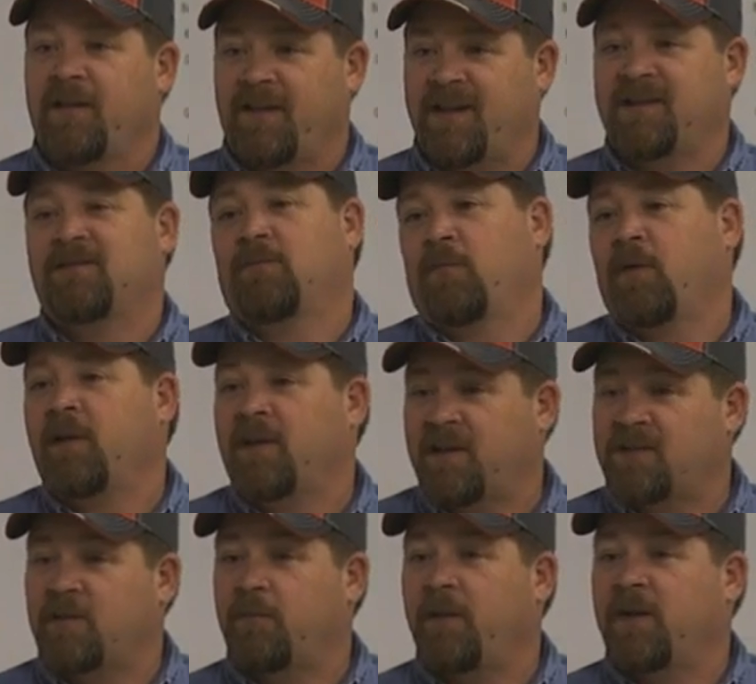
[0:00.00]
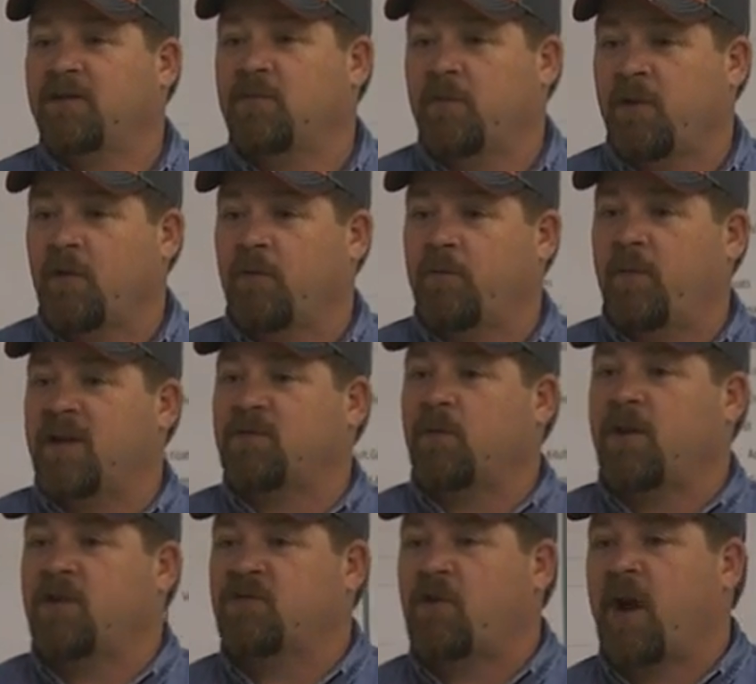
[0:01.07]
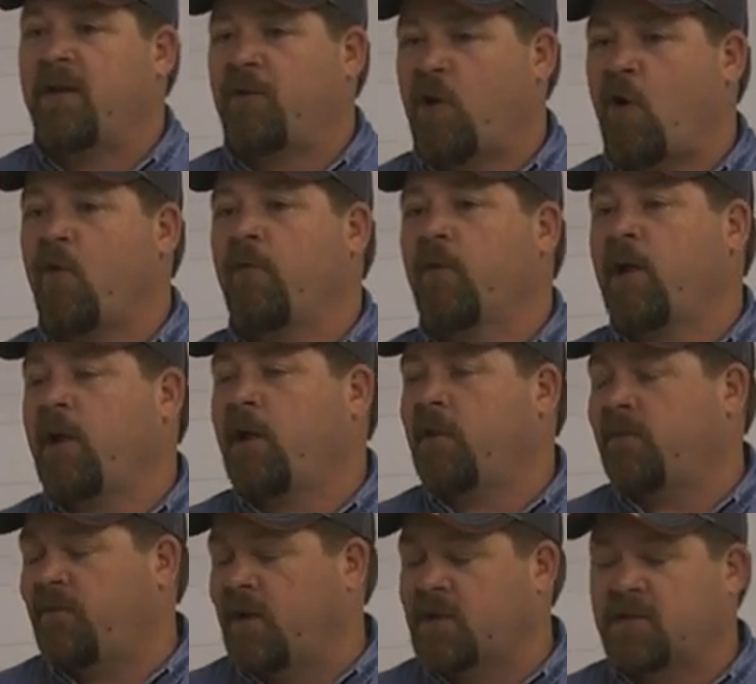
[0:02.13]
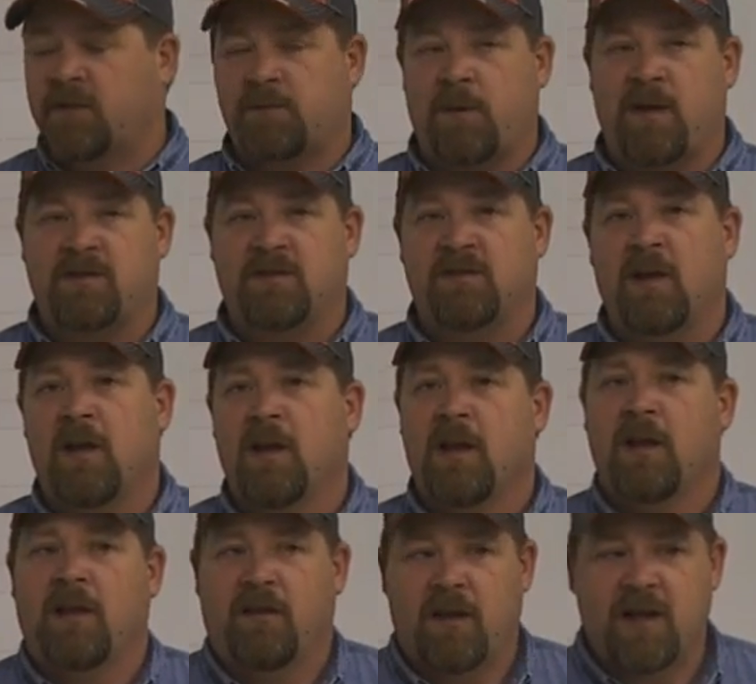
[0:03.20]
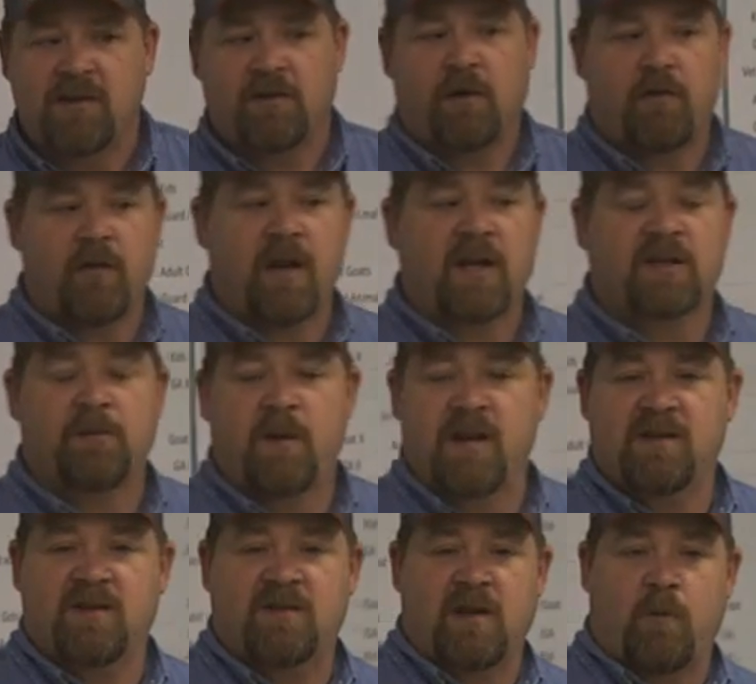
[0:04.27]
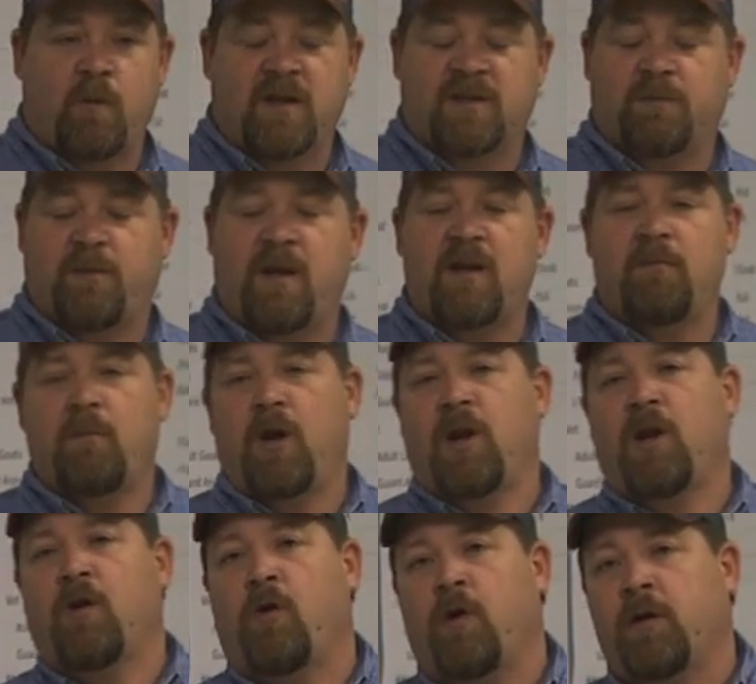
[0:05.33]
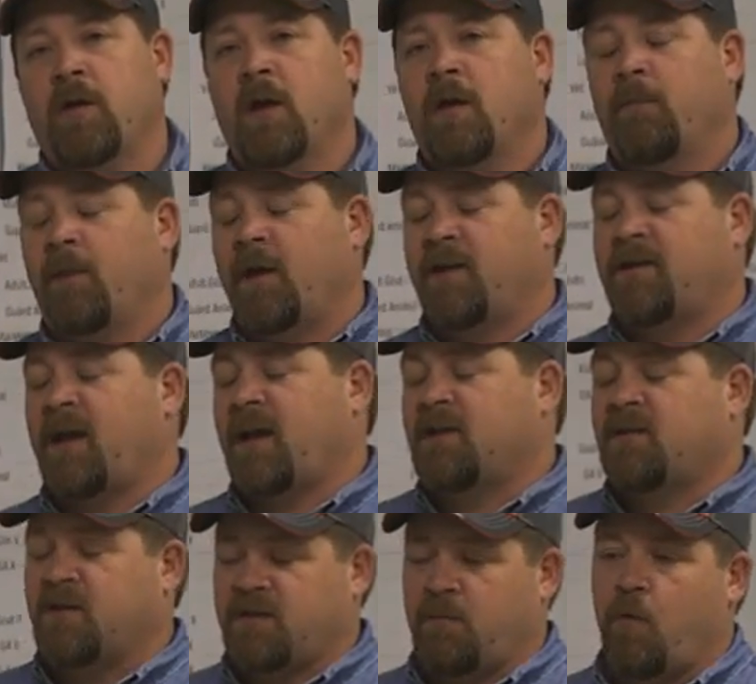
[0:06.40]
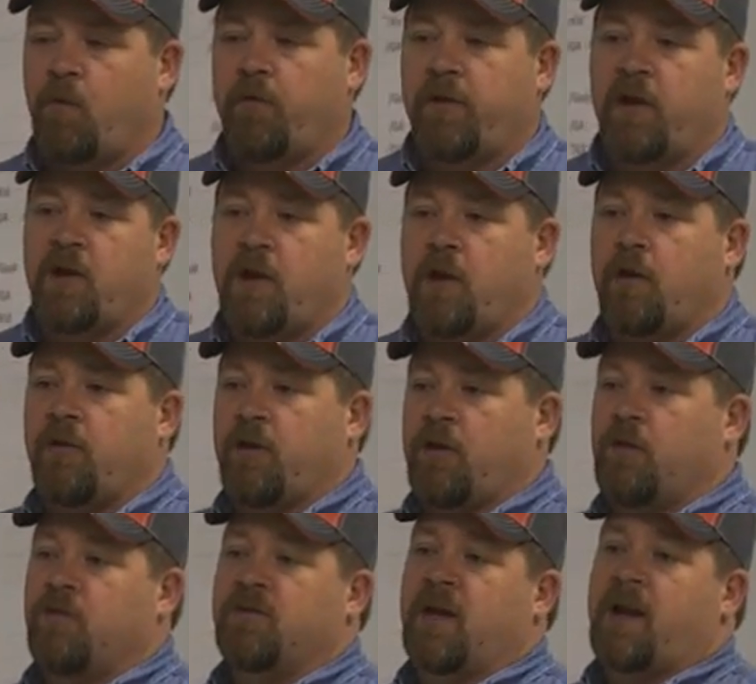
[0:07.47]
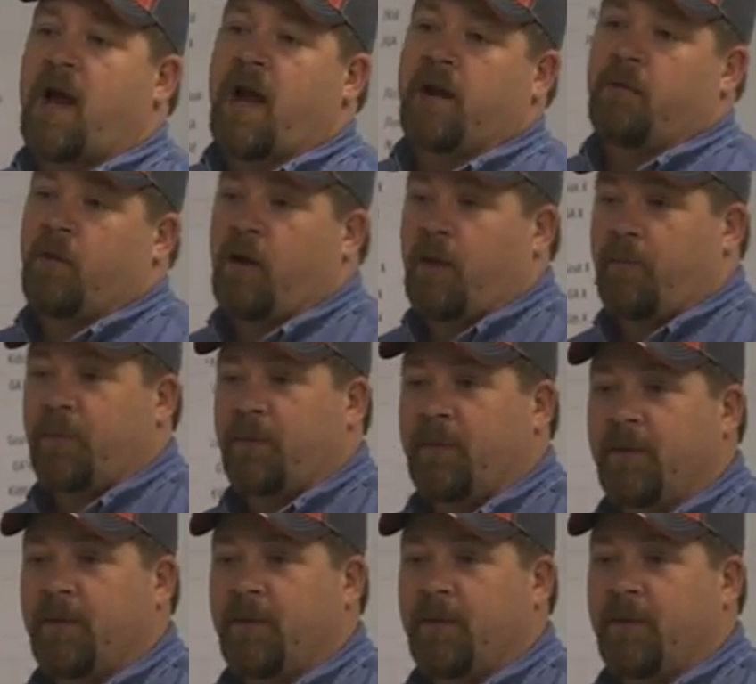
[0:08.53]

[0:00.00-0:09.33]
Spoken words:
This is the best way to describe it. Overhead, fixed expenses. These are the expenses that we spend money on, but it takes us more than a year to use that item up.